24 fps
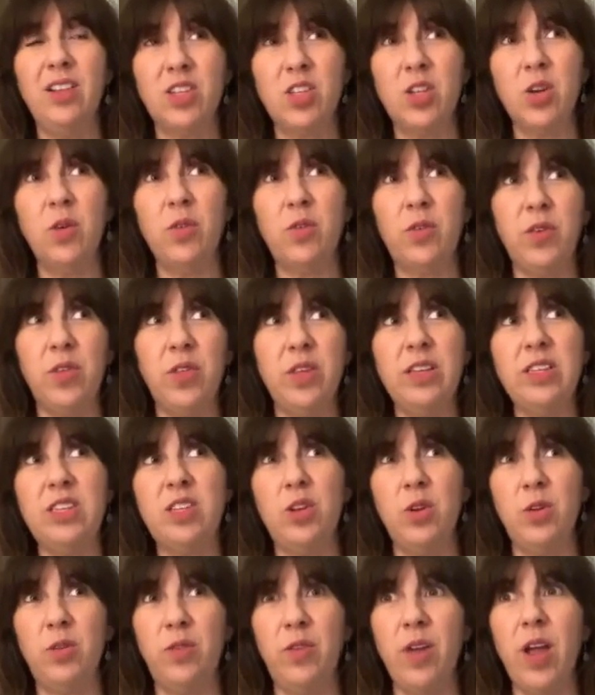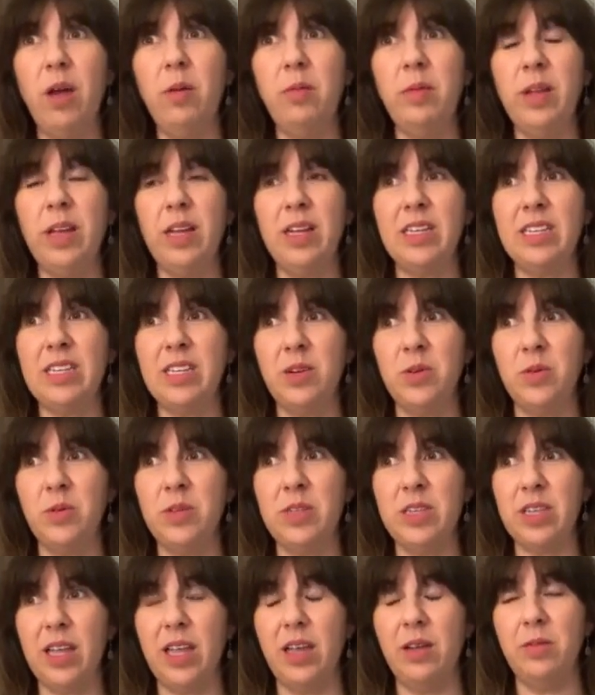And so for these two families, it
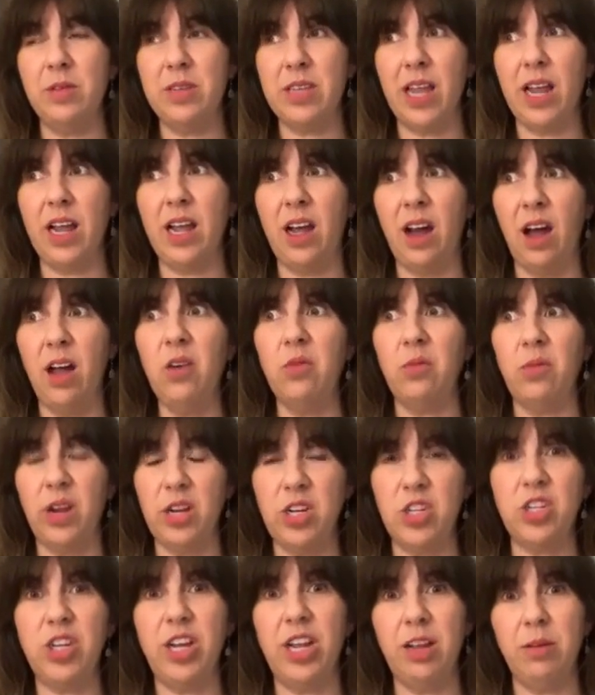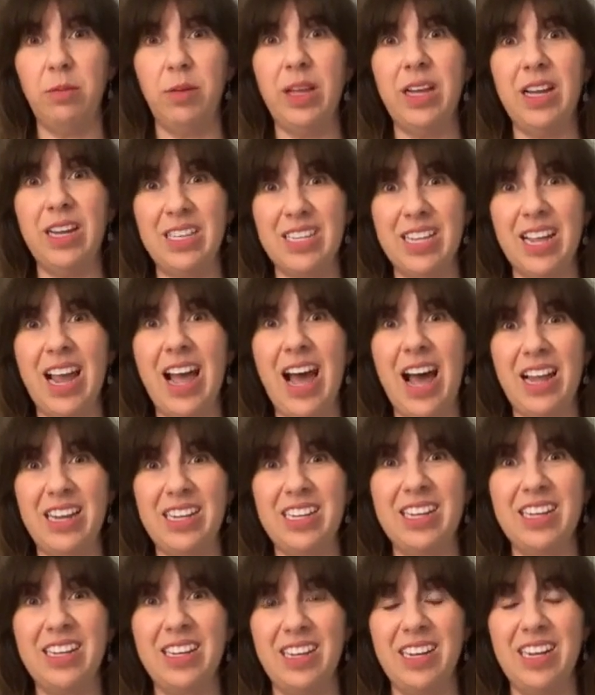was like, it was like gut wrenching because I
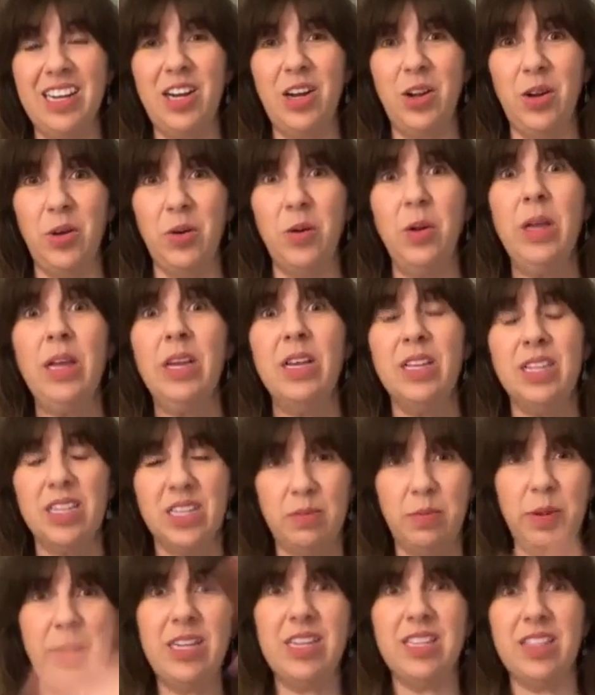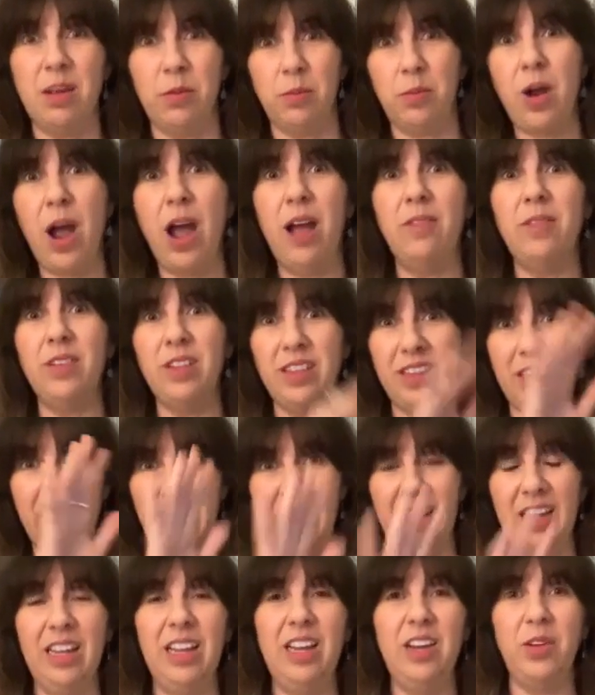had to, you know, speak to them
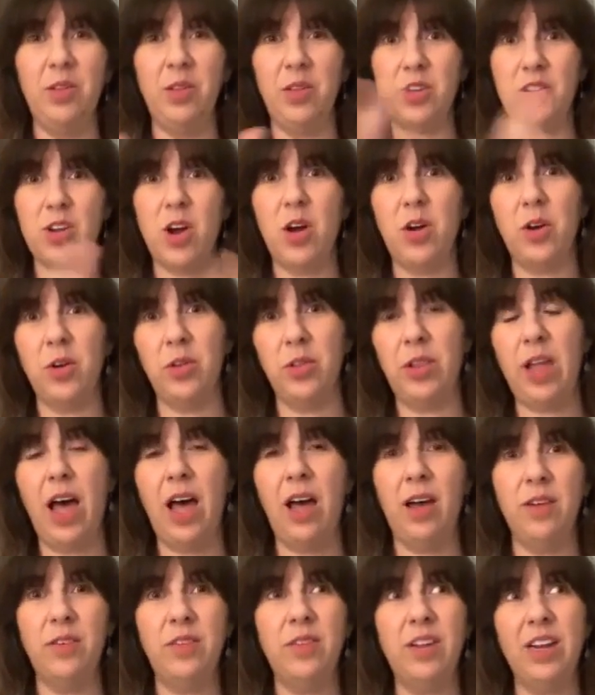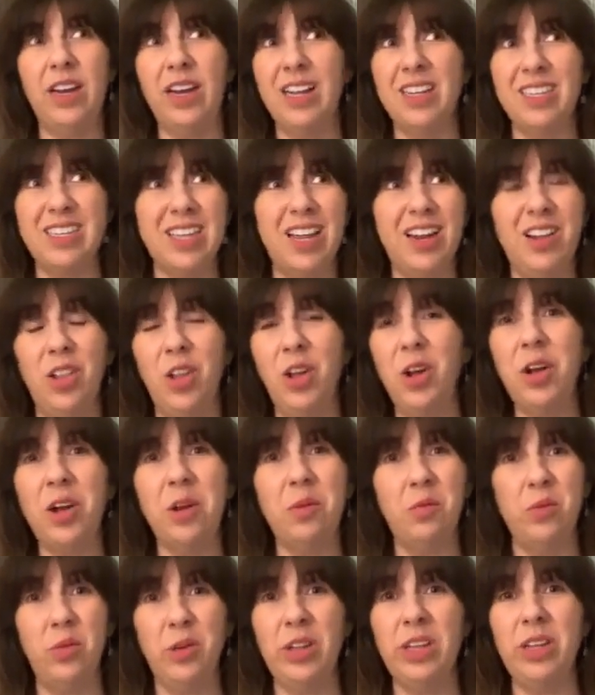privately. You know, the daughter left and I said, look,
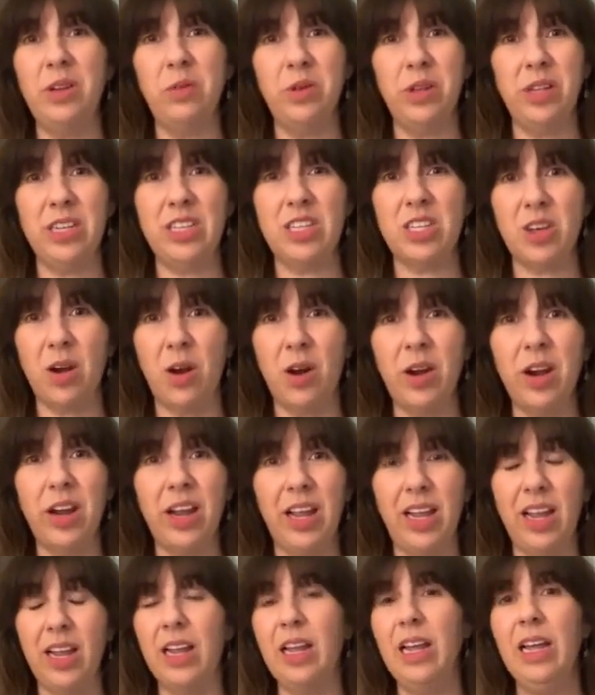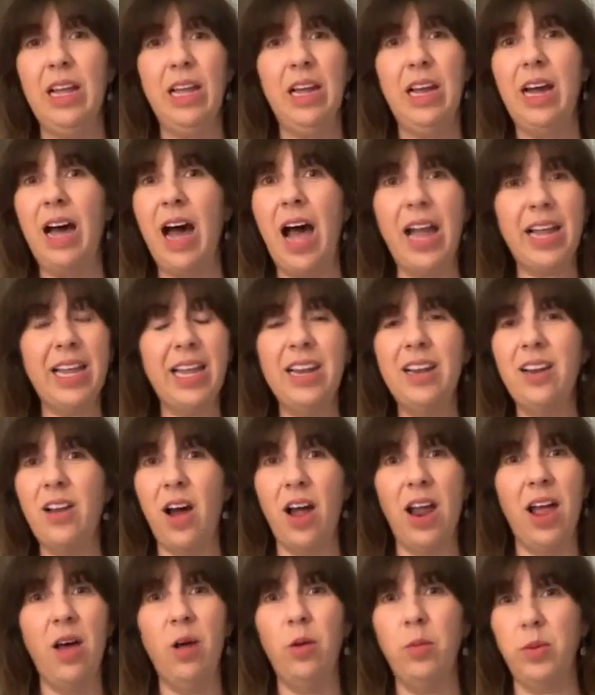I'm really, really sorry. I
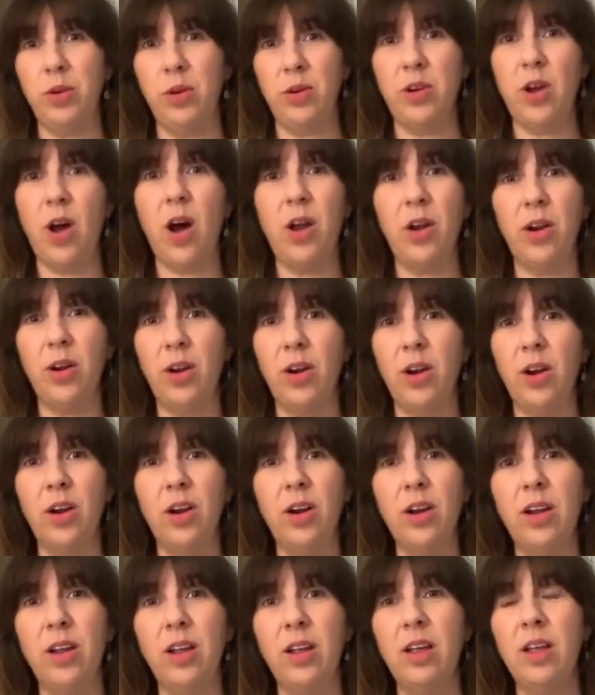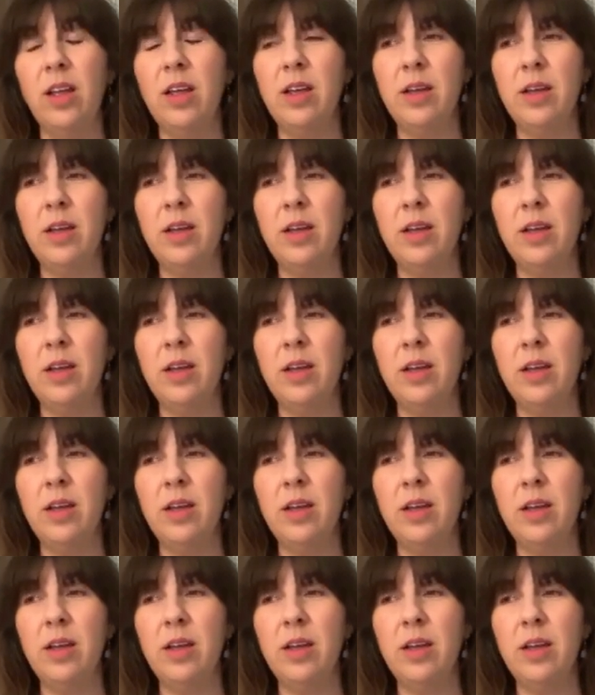cannot help your daughter